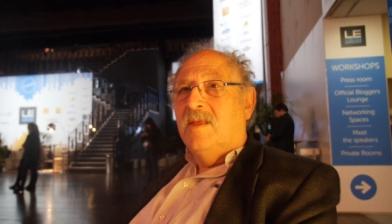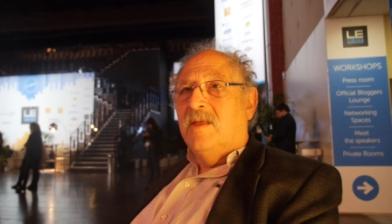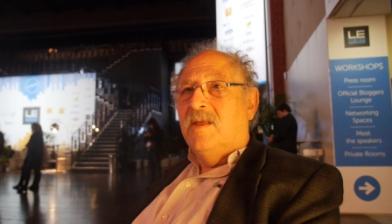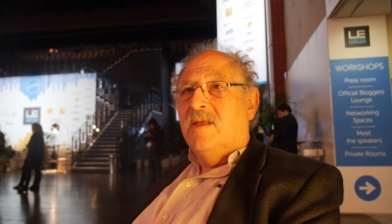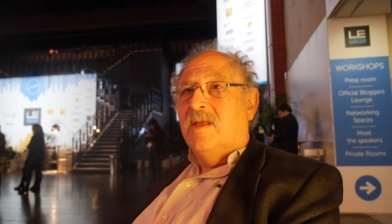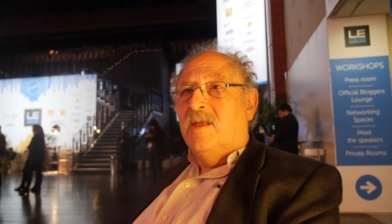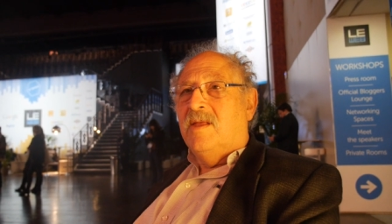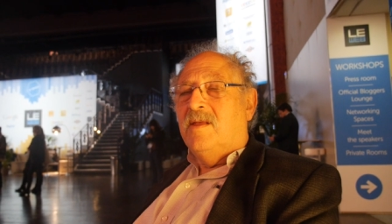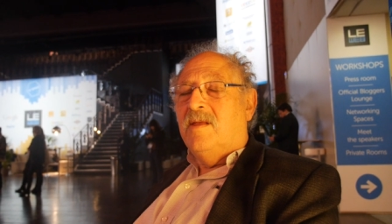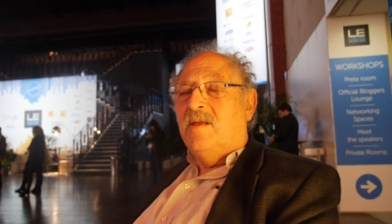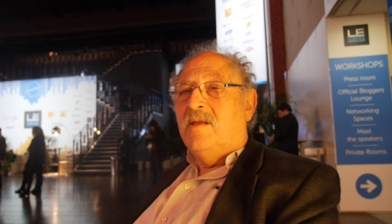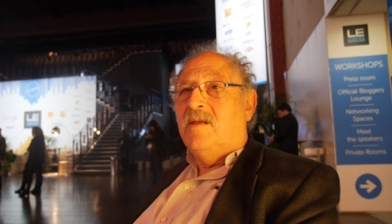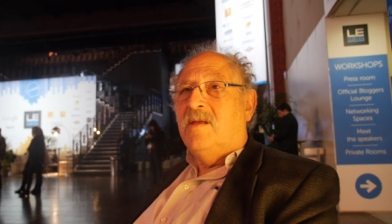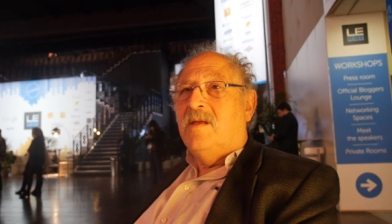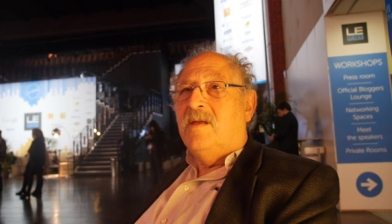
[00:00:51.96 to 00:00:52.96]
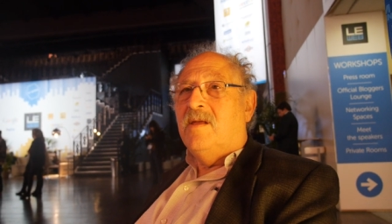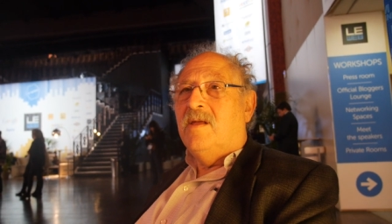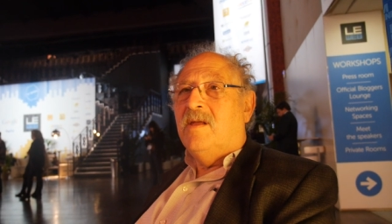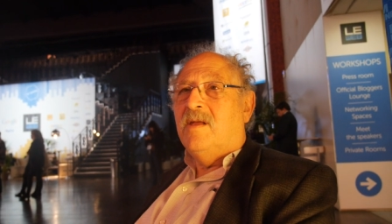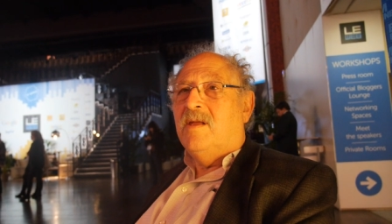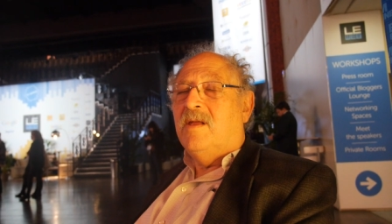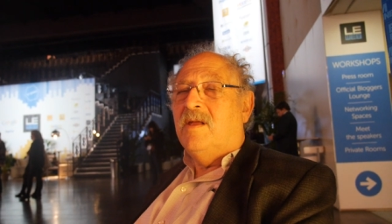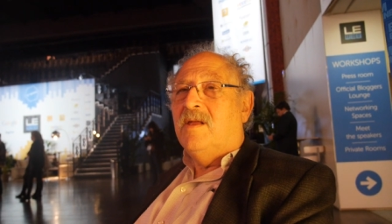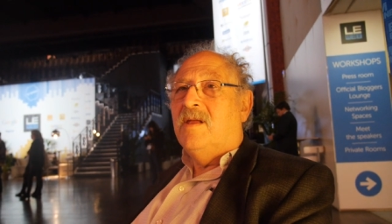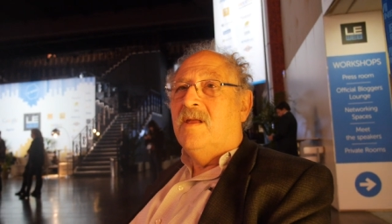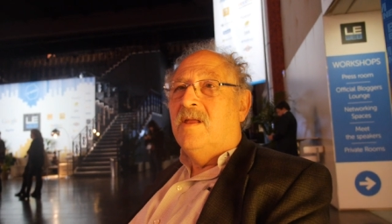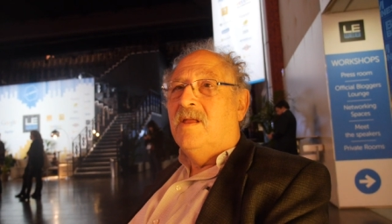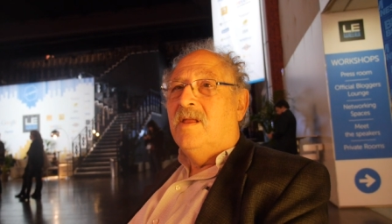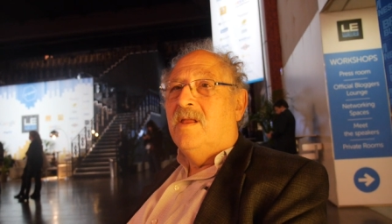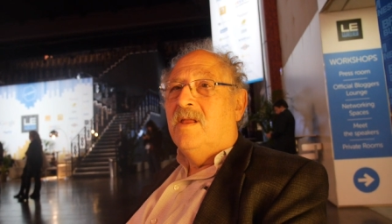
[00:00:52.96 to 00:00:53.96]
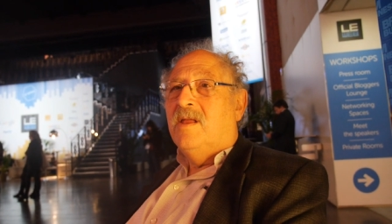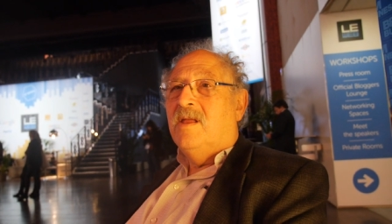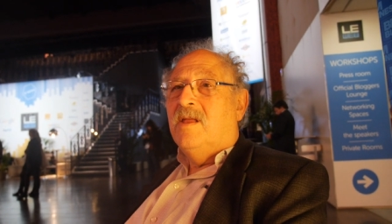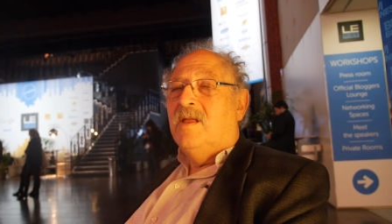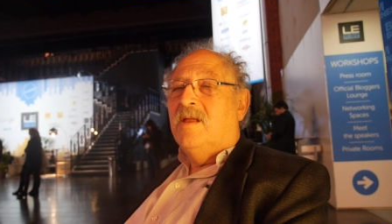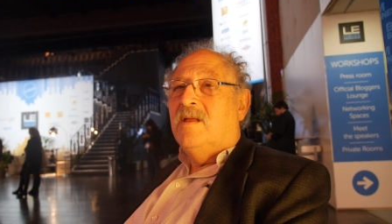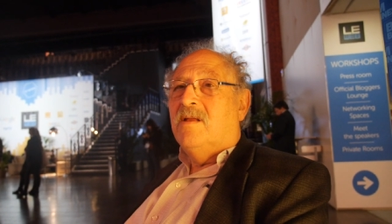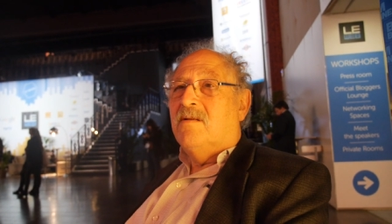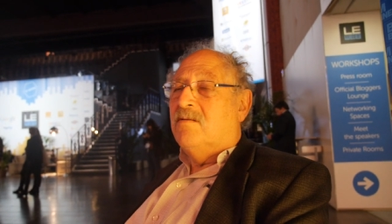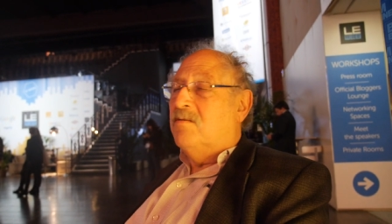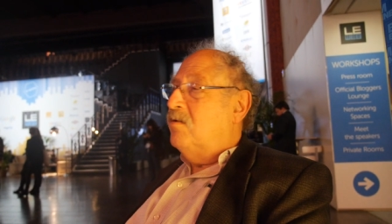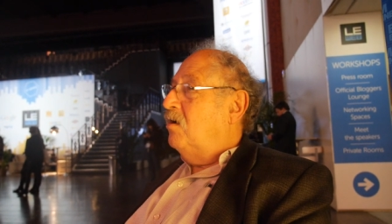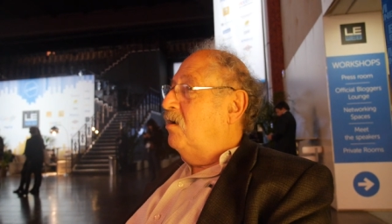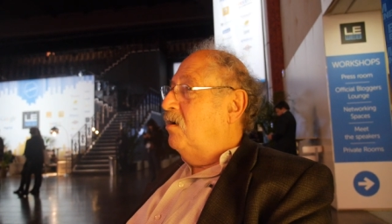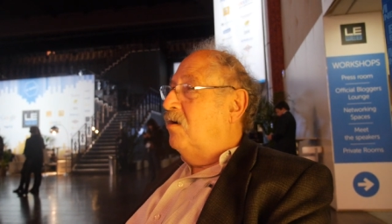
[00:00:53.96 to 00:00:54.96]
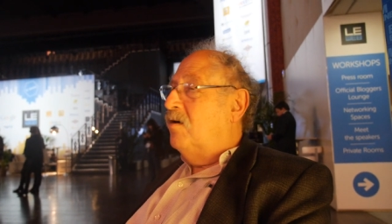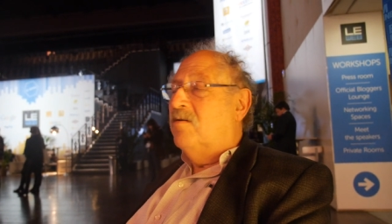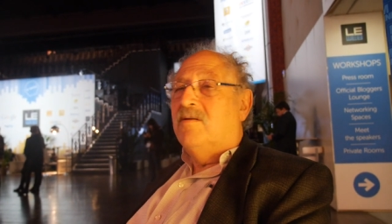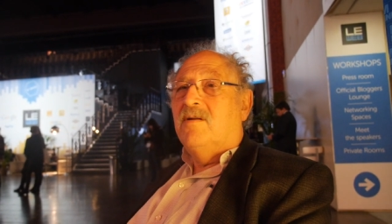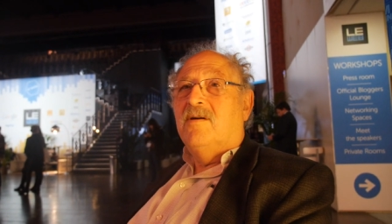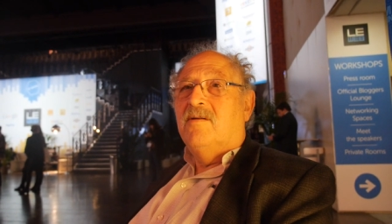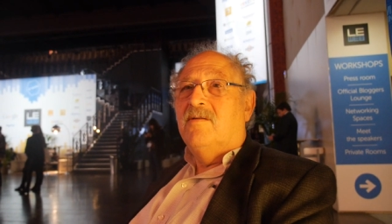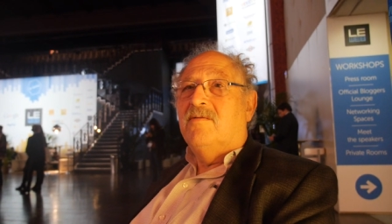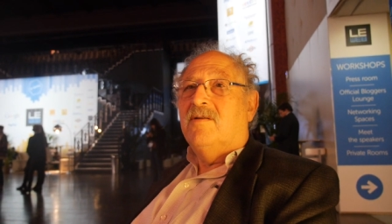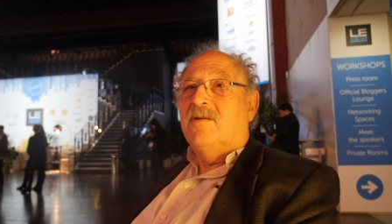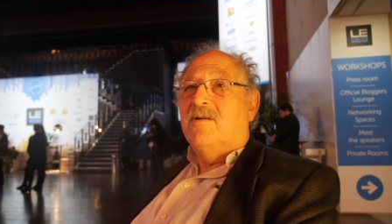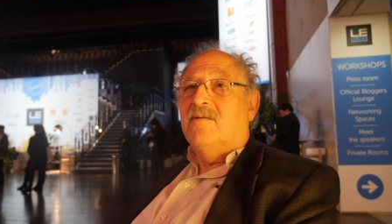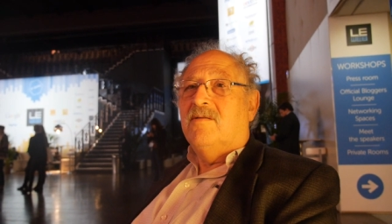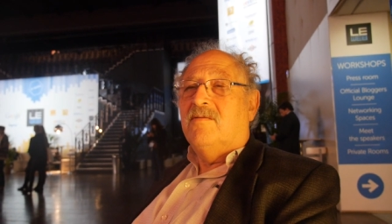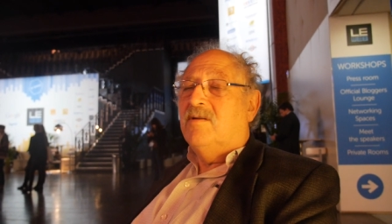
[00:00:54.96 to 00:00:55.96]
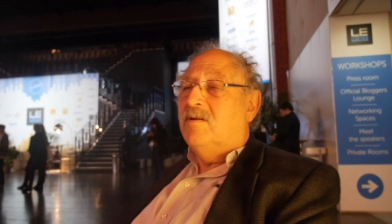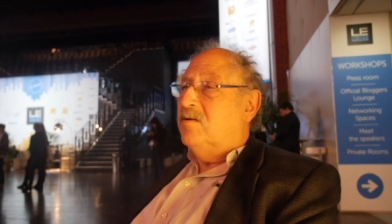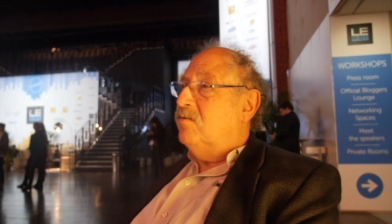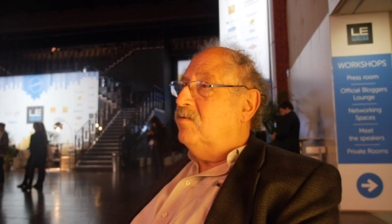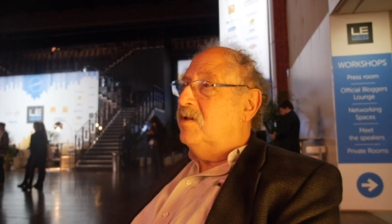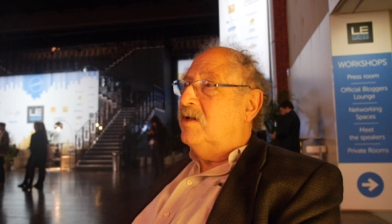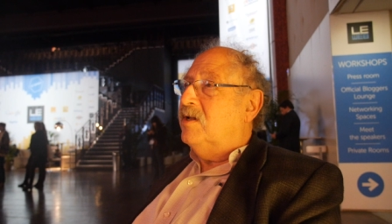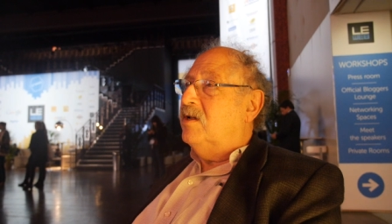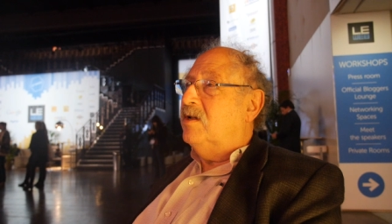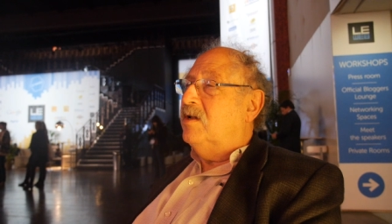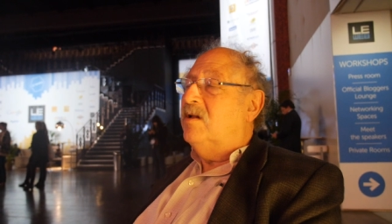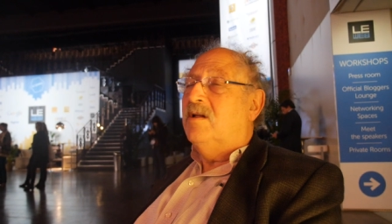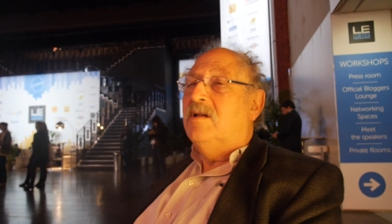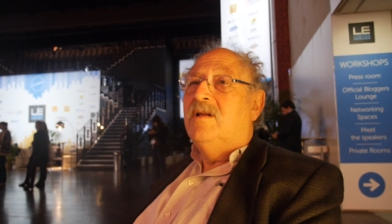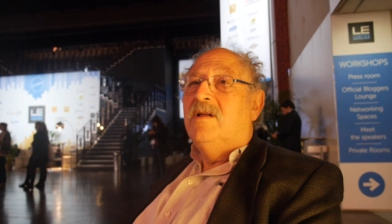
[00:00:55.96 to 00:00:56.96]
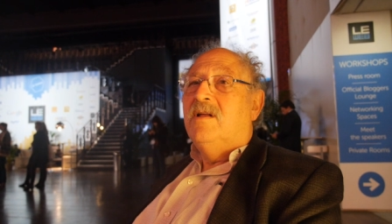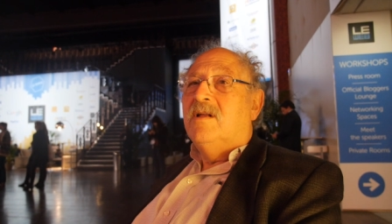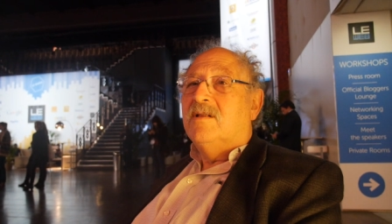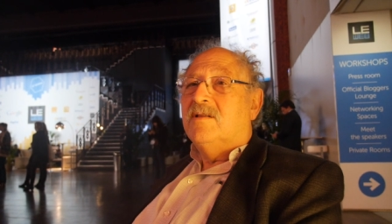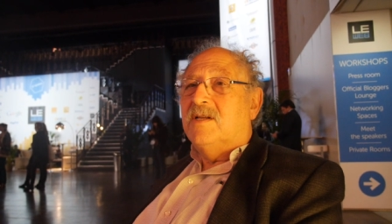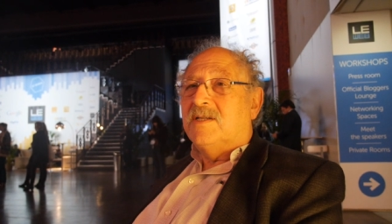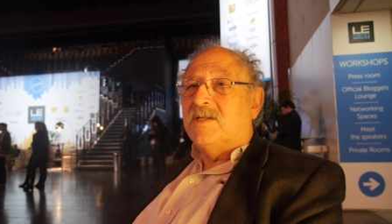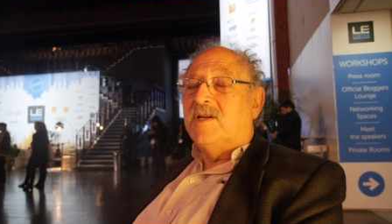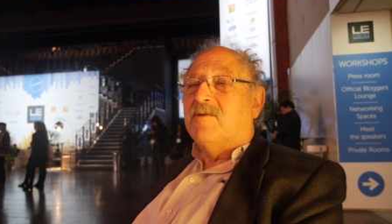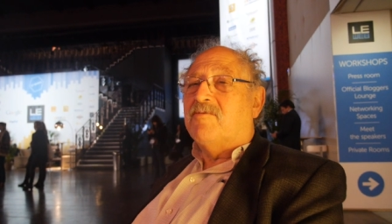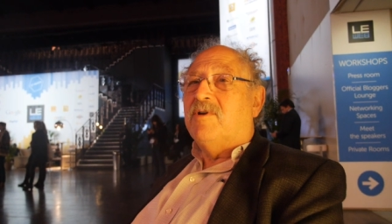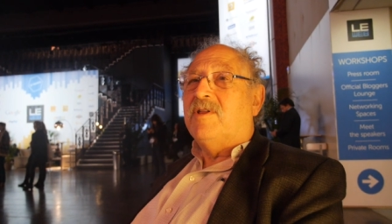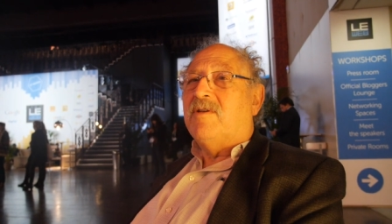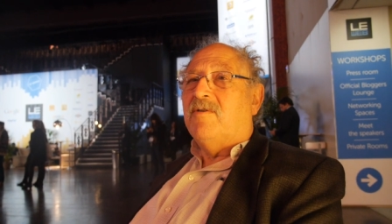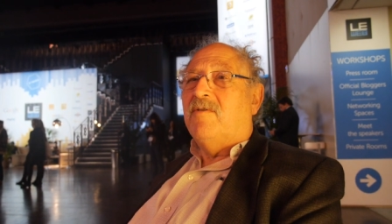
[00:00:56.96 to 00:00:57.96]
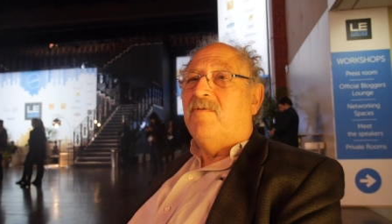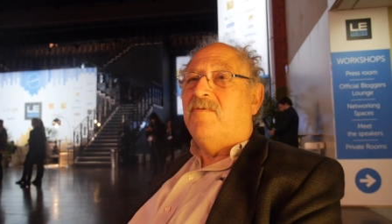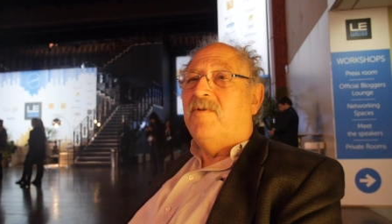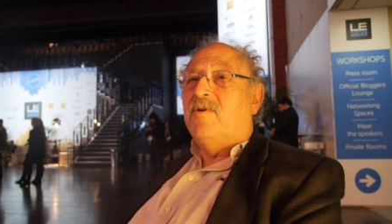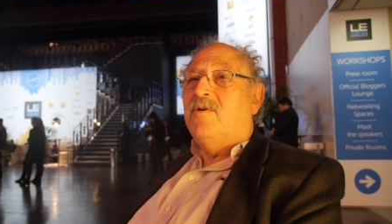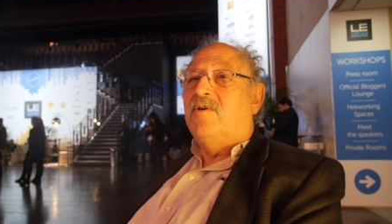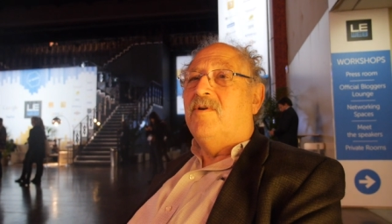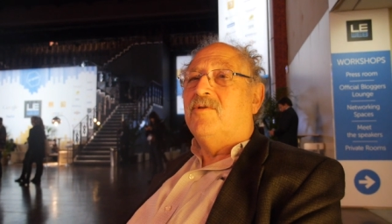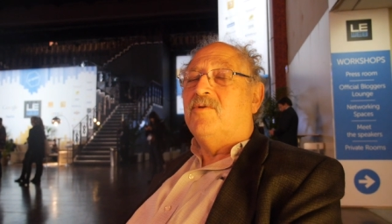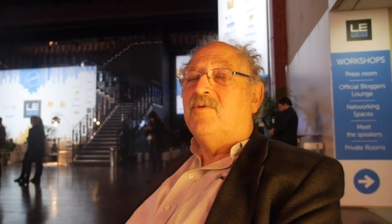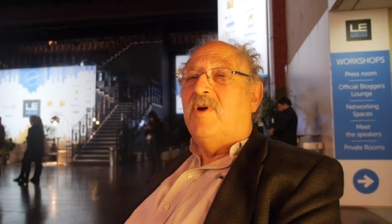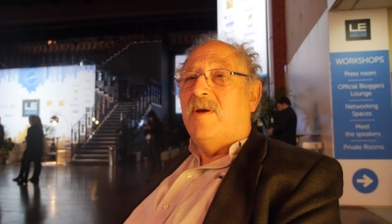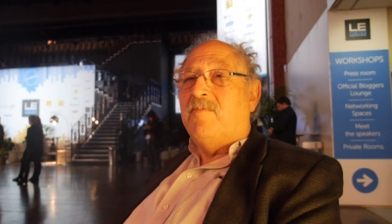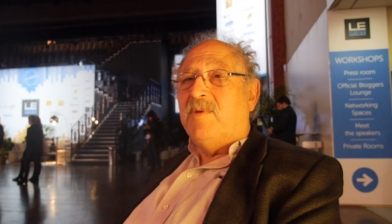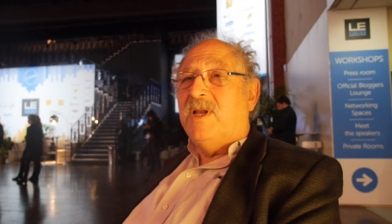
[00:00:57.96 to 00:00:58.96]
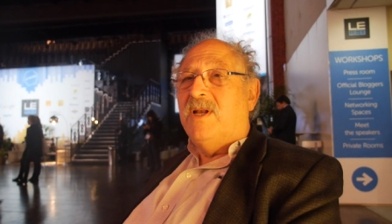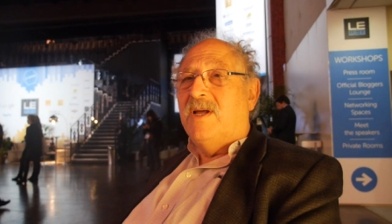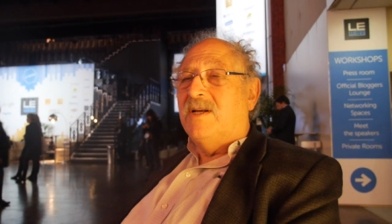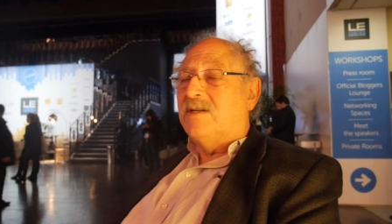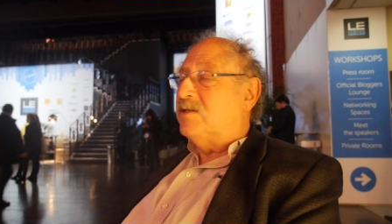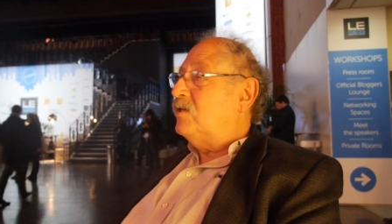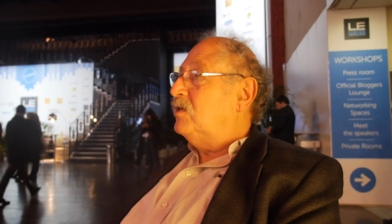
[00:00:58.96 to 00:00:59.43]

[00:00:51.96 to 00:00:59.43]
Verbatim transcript: So, uh, do you have a team working for you? No, no. No. no. The, the secret for to happiness